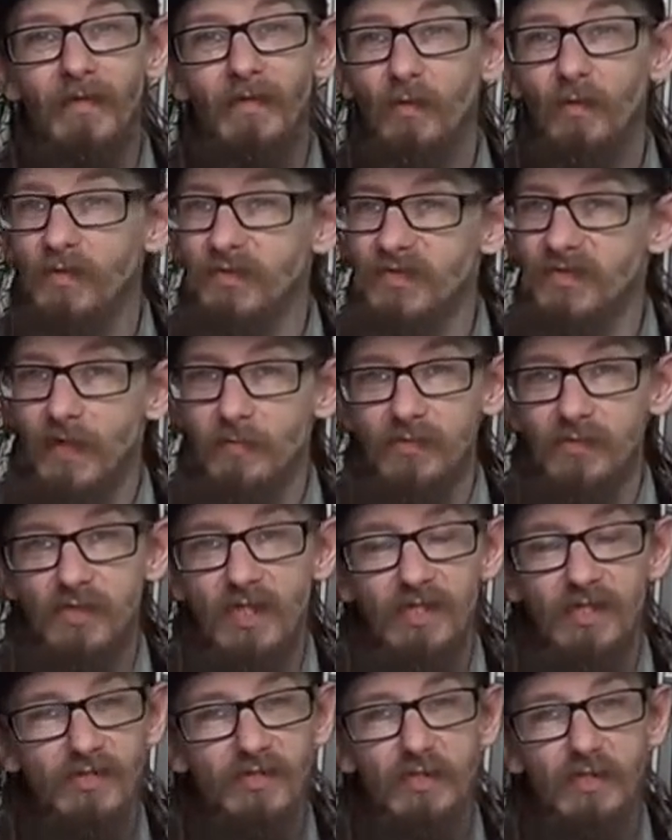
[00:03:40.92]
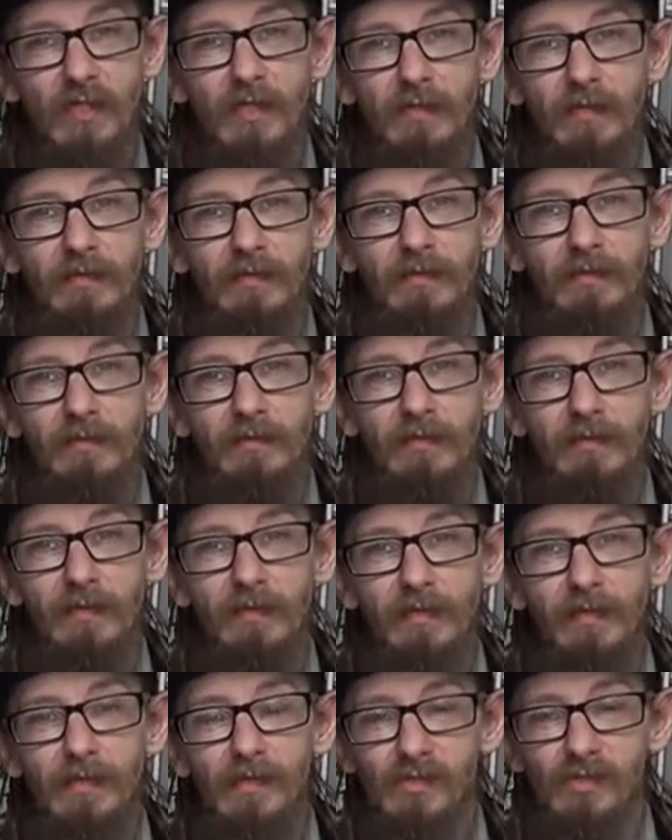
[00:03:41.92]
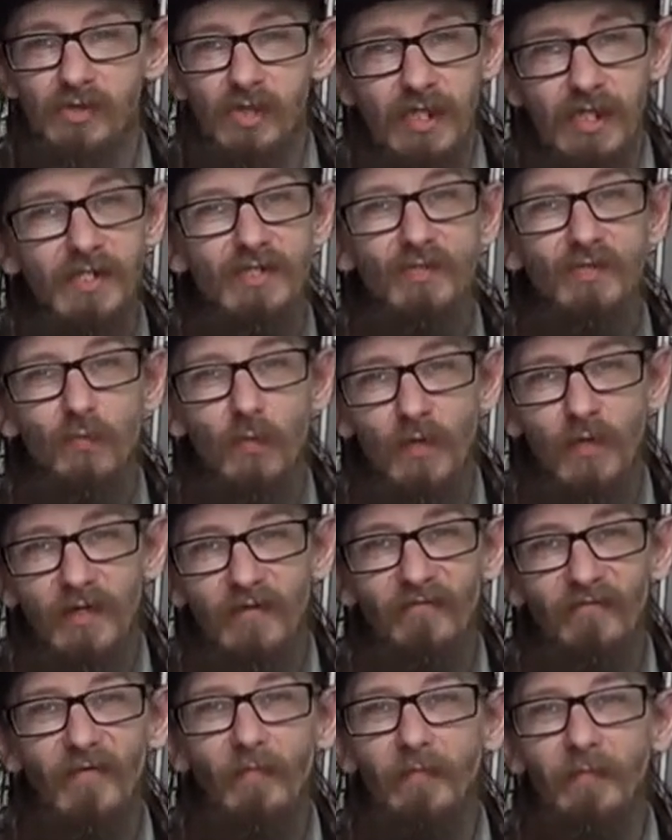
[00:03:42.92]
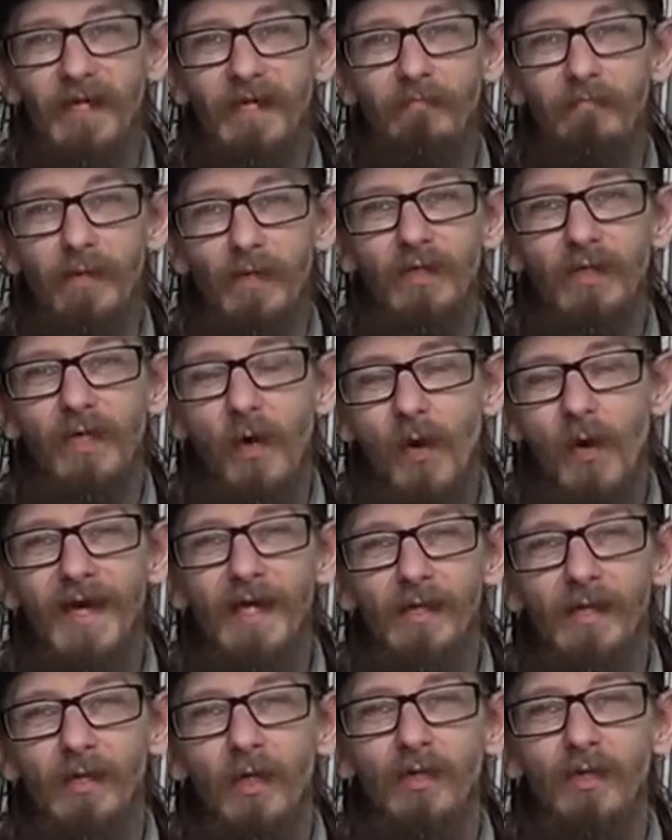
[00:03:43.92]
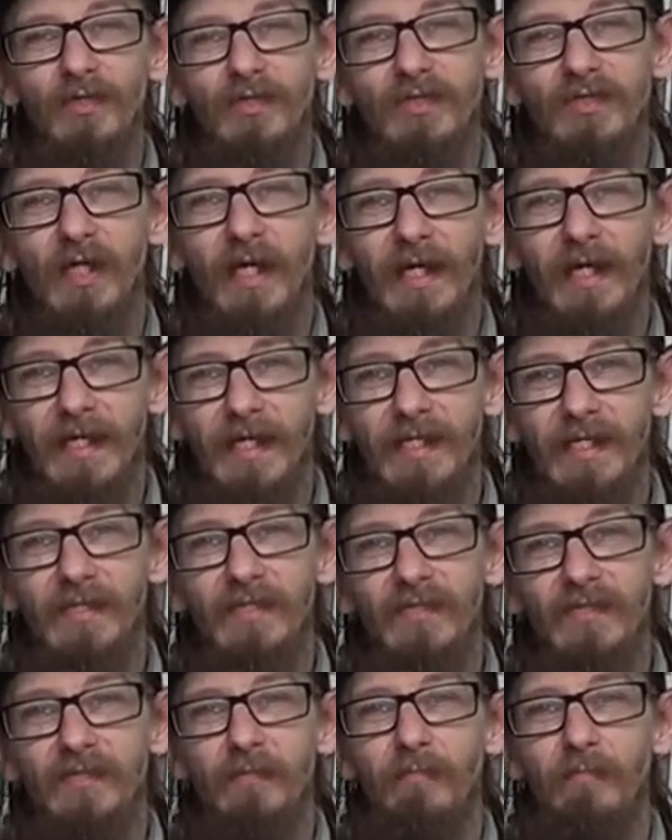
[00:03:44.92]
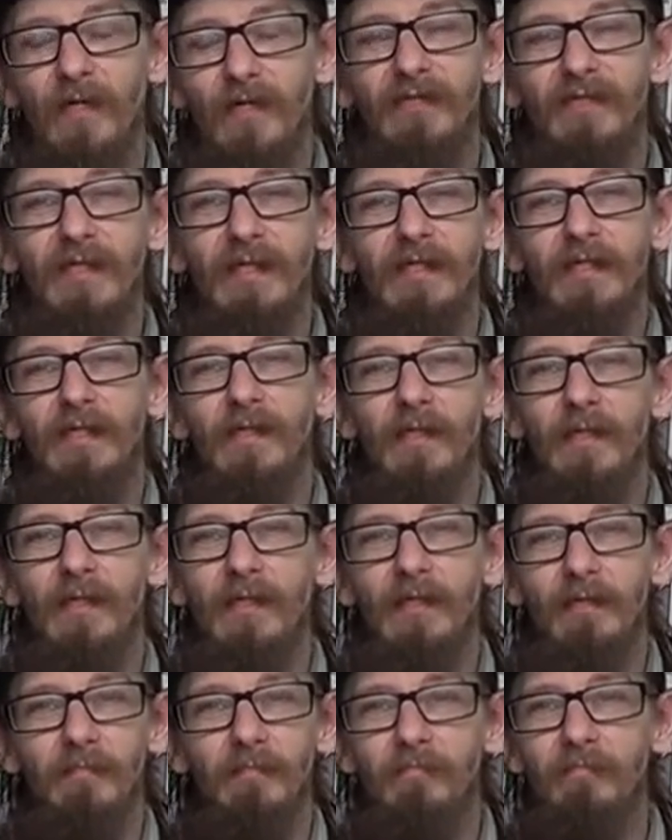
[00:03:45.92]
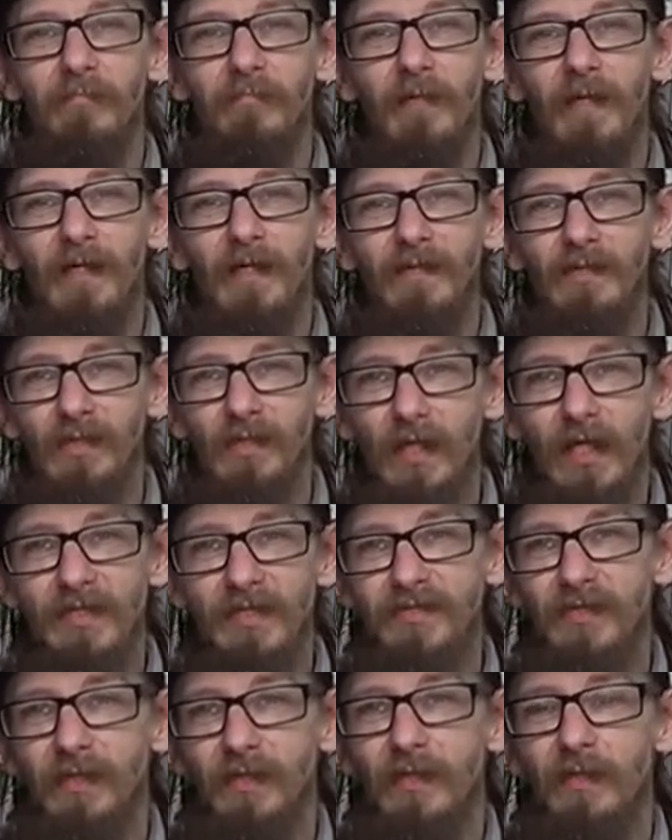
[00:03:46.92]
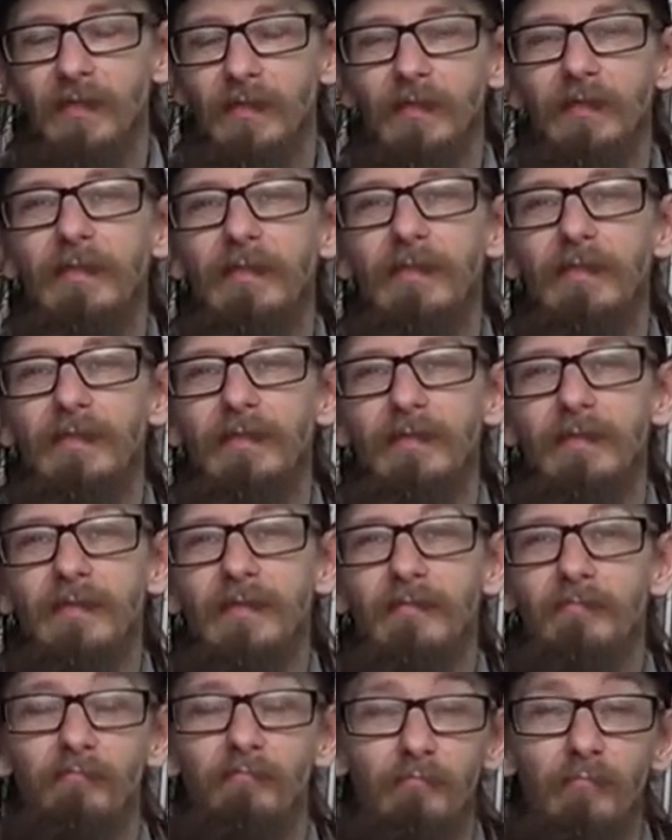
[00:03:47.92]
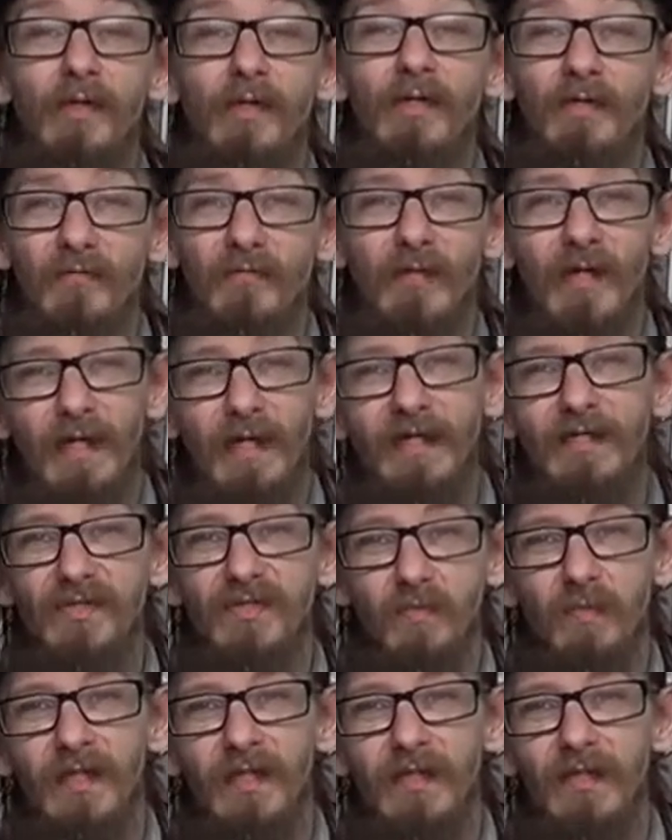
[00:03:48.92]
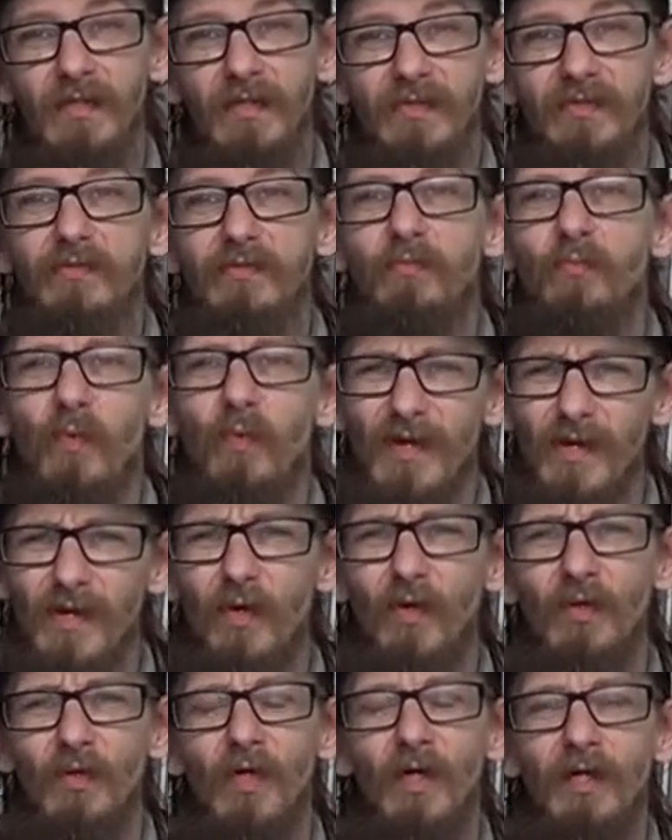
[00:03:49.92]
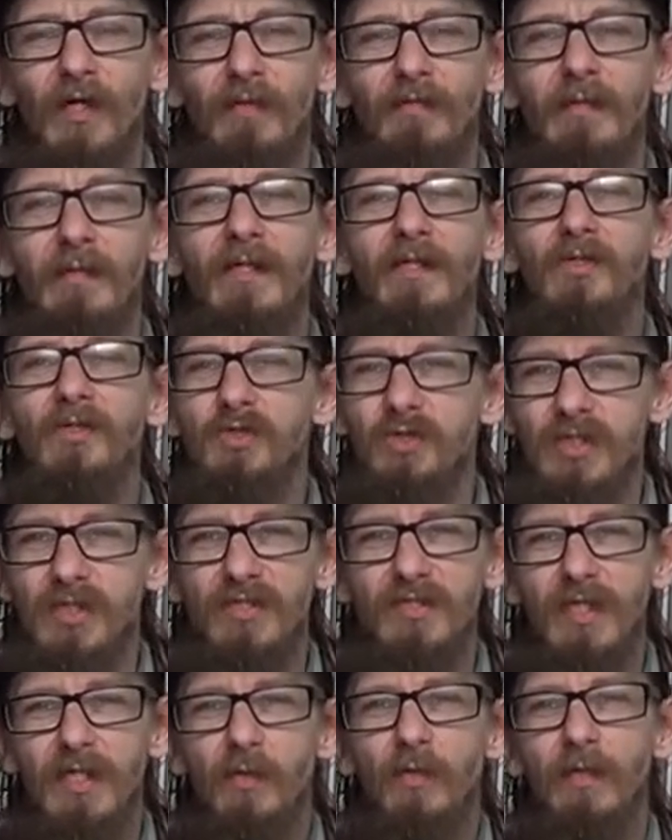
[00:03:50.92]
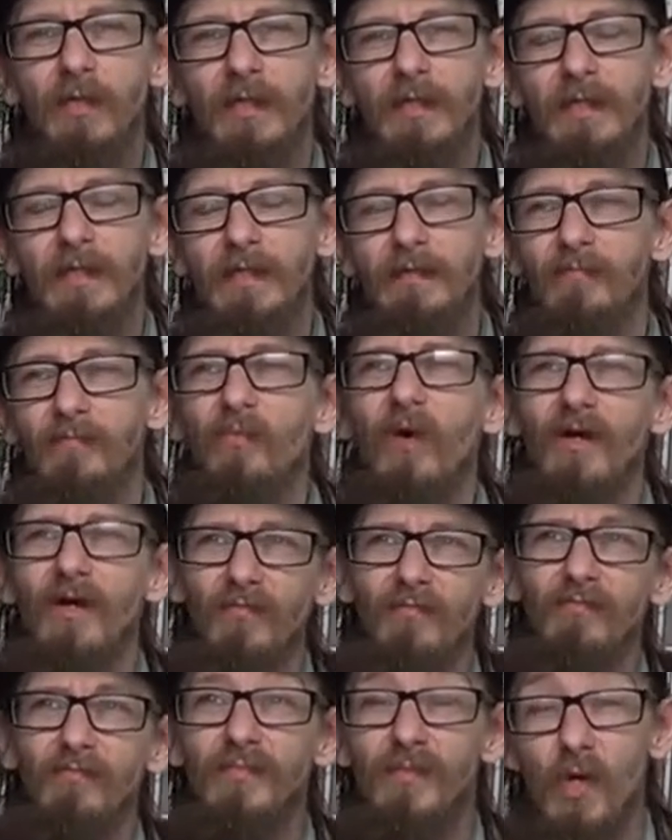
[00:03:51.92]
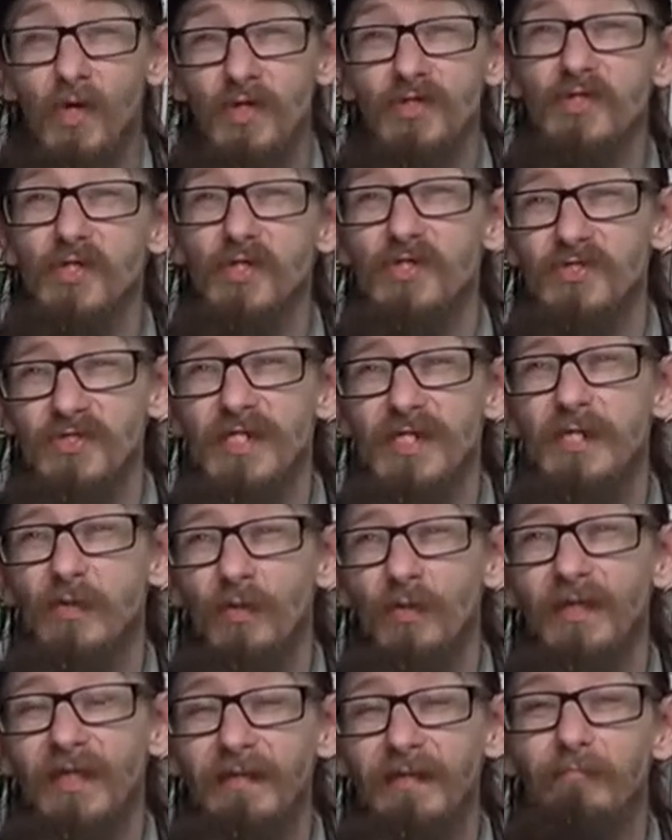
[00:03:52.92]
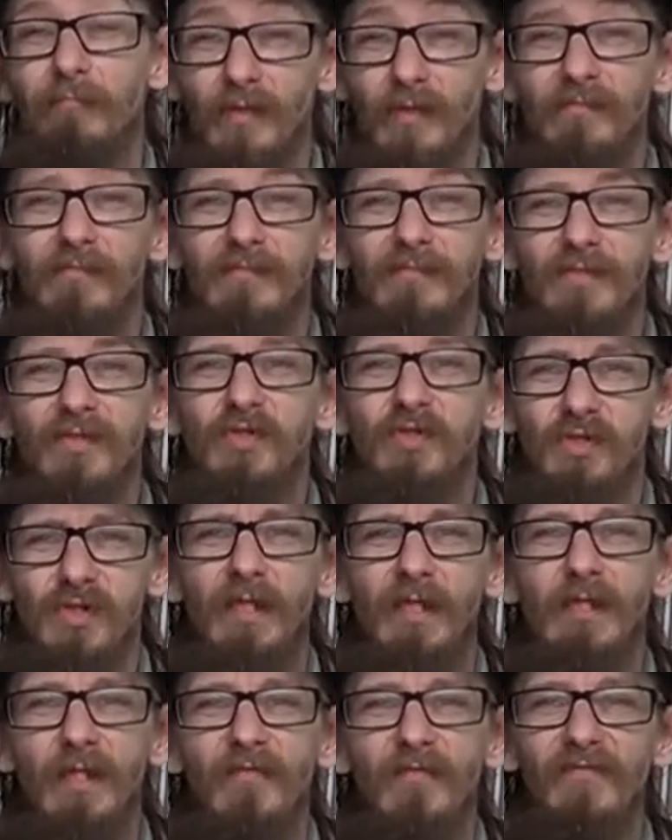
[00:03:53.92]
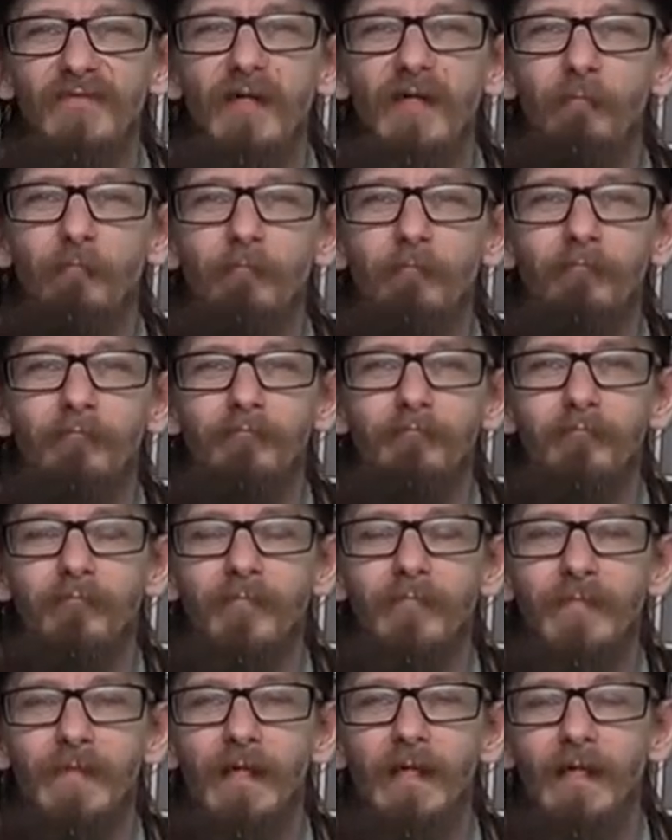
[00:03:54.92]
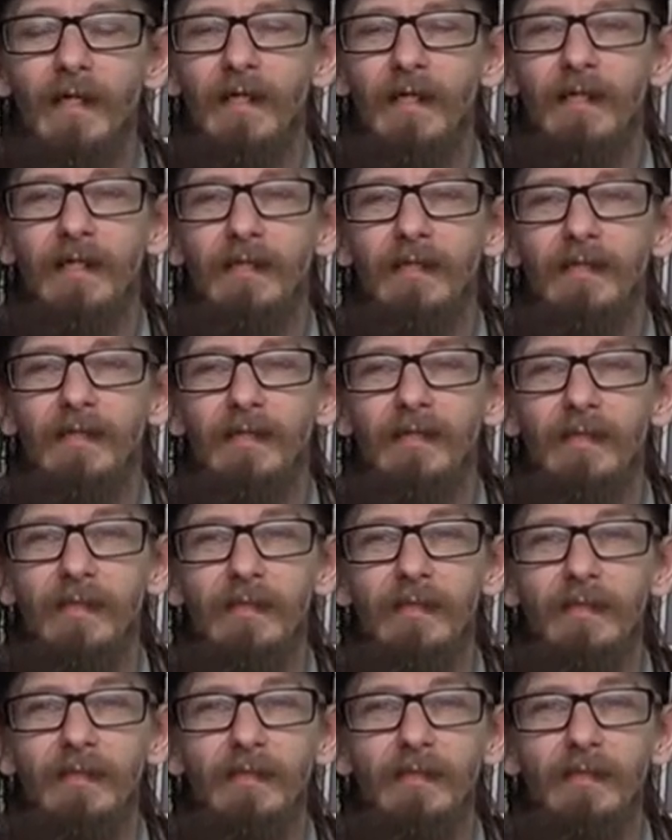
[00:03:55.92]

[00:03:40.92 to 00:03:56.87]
the receptionist. She's one of the people going along to his particular lesson. But that is because we all know she secretly, well, not so secretly, but she loves him. And